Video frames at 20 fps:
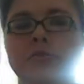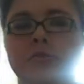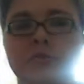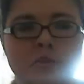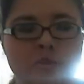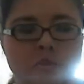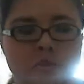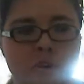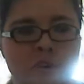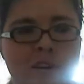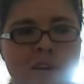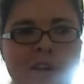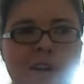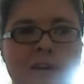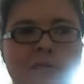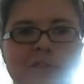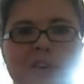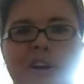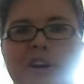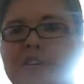so
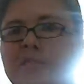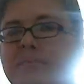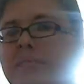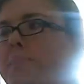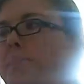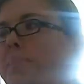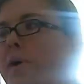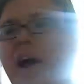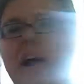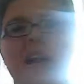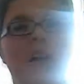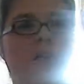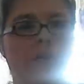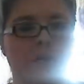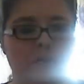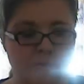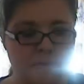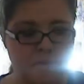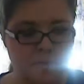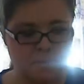strongly of jasmine, but I
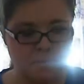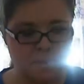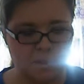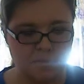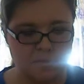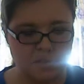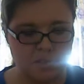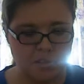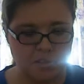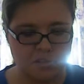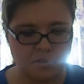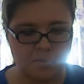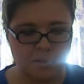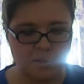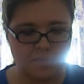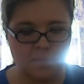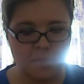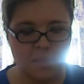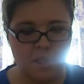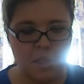love the smell of
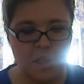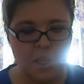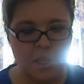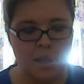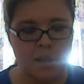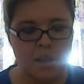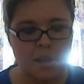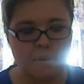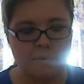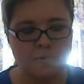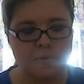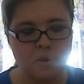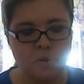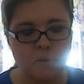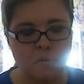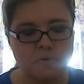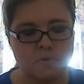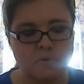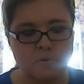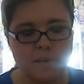jasmine. And it
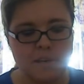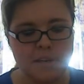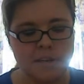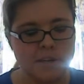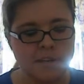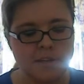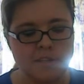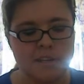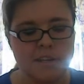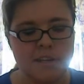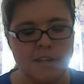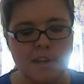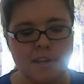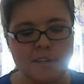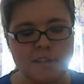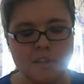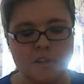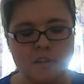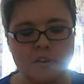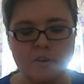absorbs really easily.
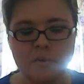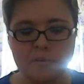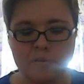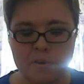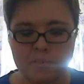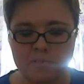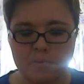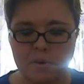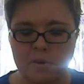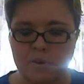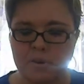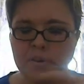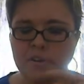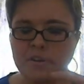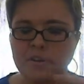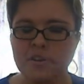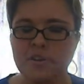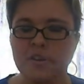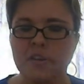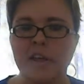It's a lovely
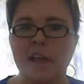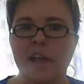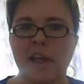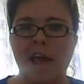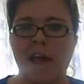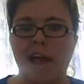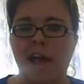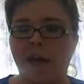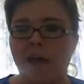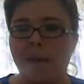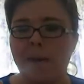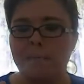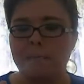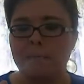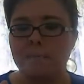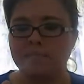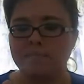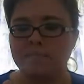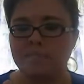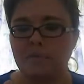product
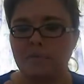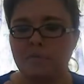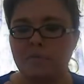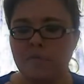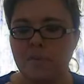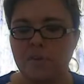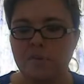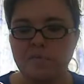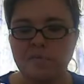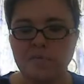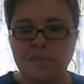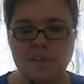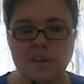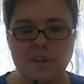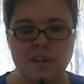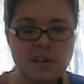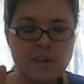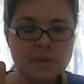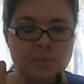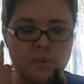um, for
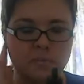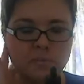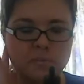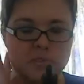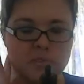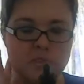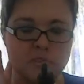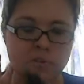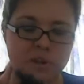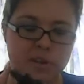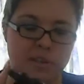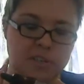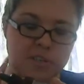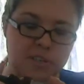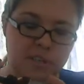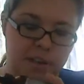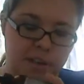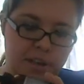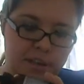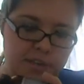clearing up dry
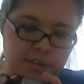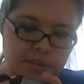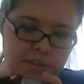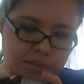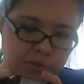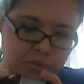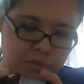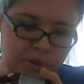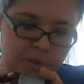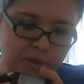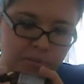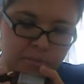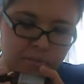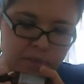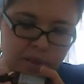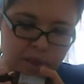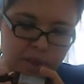skin, etc